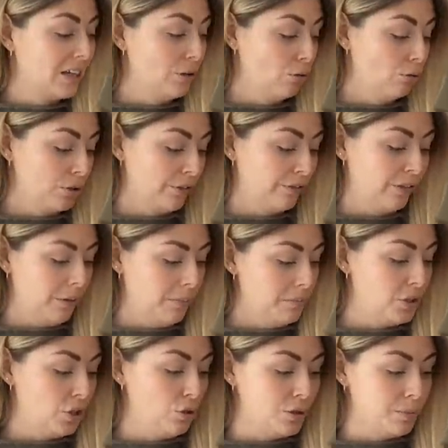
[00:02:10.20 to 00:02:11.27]
in order for
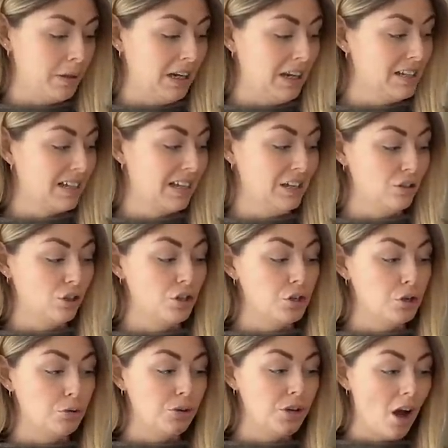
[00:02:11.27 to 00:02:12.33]
them to spin it into
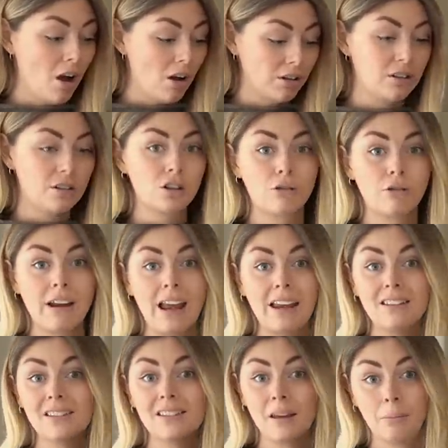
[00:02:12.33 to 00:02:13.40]
new yarn and to
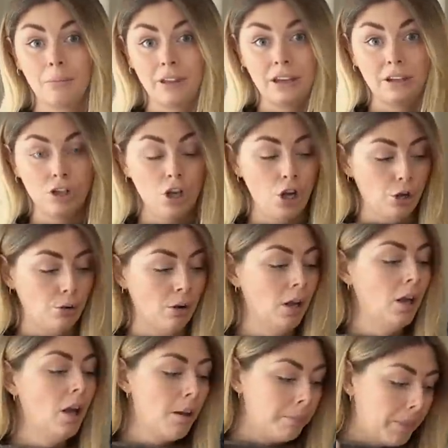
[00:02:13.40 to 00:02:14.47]
create something new.
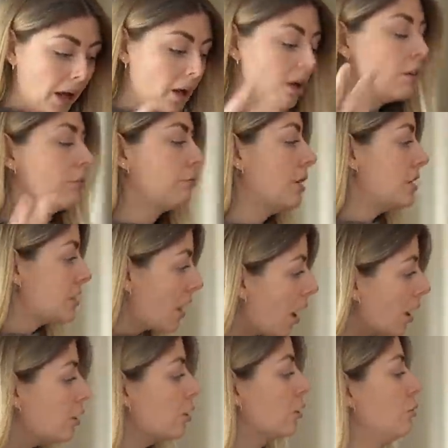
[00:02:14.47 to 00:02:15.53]
But
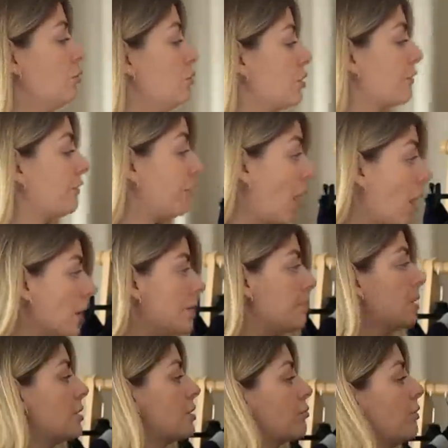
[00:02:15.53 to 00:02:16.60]
recycled
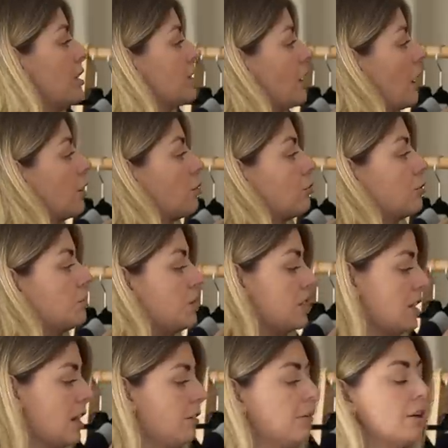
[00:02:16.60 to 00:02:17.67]
fibres, recycled
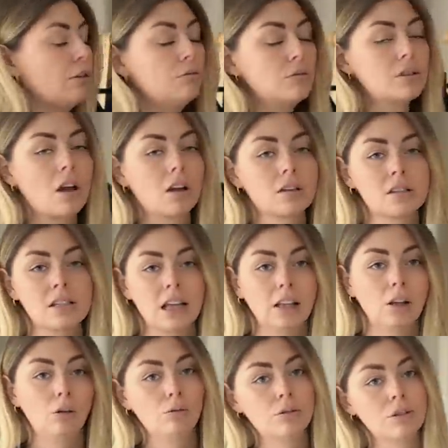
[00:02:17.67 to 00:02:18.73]
materials are
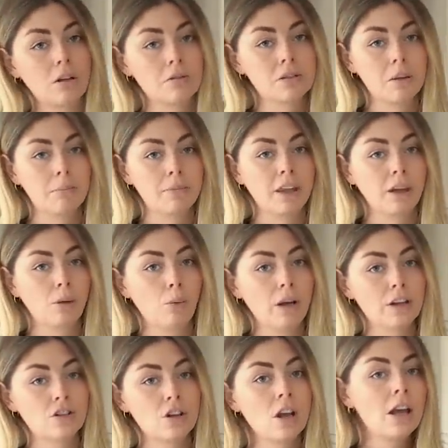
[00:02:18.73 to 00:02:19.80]
still also something
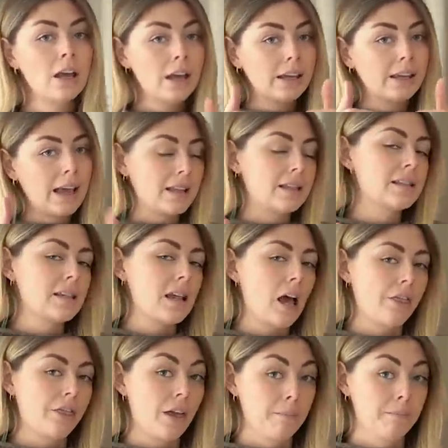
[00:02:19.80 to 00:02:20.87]
which gets
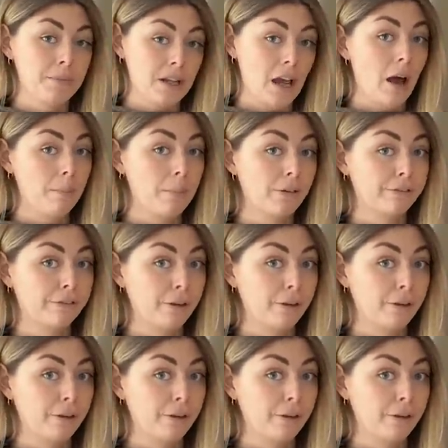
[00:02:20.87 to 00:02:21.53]
a thumbs up